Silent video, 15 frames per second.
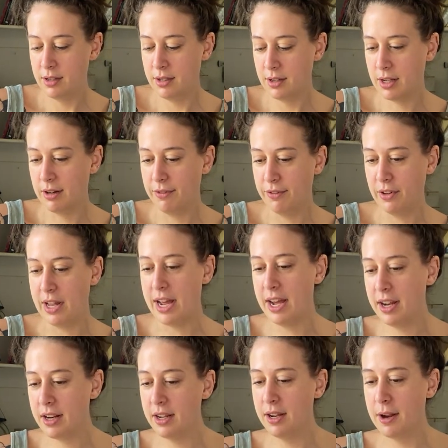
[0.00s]
Got a
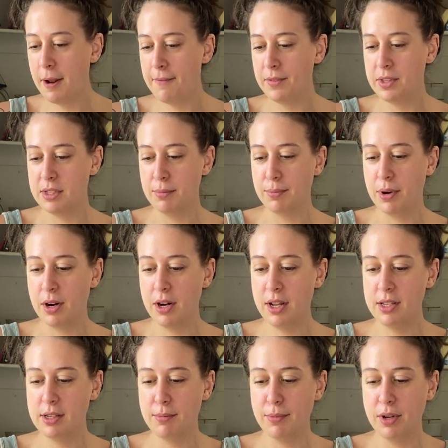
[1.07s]
flag. And some
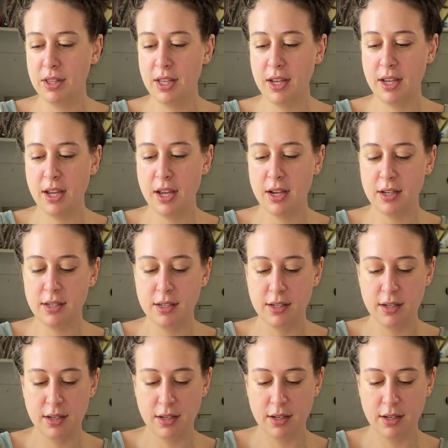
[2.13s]
parties and birthday cakes.